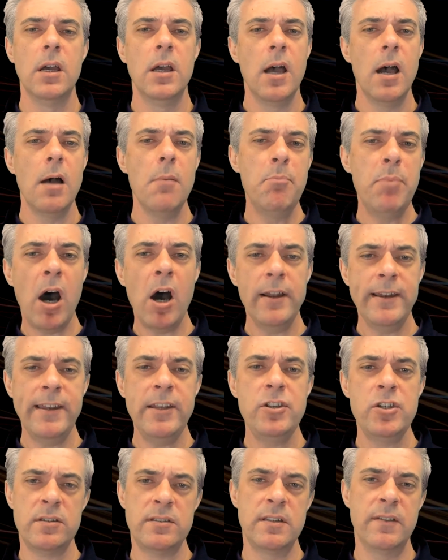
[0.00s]
and partly
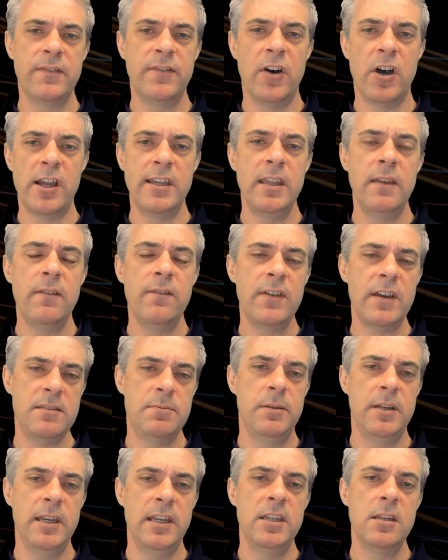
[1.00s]
justifying the
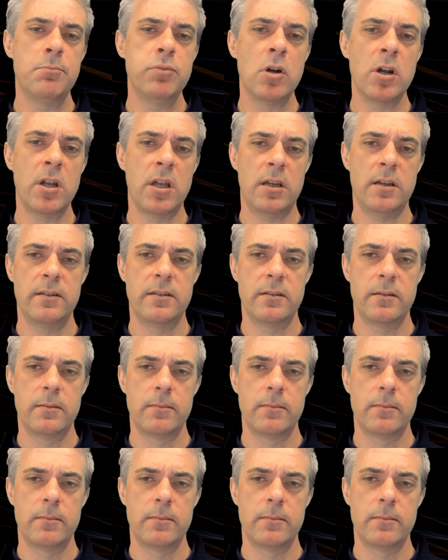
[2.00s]
investment in the product.